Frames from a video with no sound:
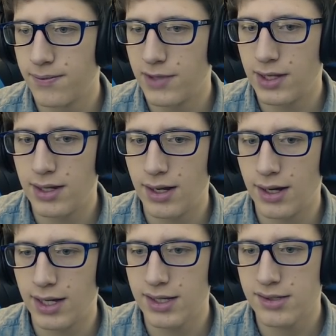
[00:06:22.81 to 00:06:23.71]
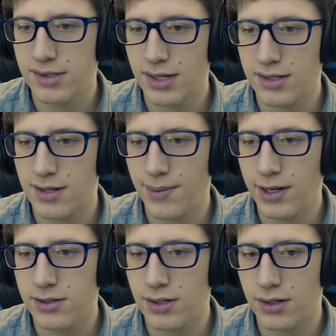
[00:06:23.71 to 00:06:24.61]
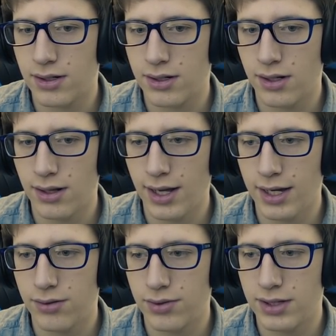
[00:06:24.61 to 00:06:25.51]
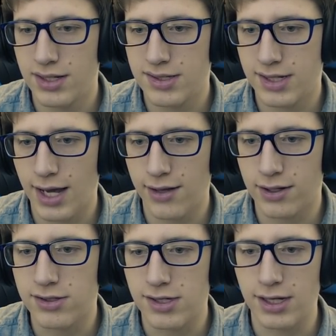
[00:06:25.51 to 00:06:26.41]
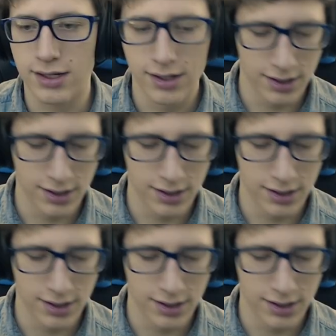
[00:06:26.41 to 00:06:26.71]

Nice. It's about to collide with this galaxy.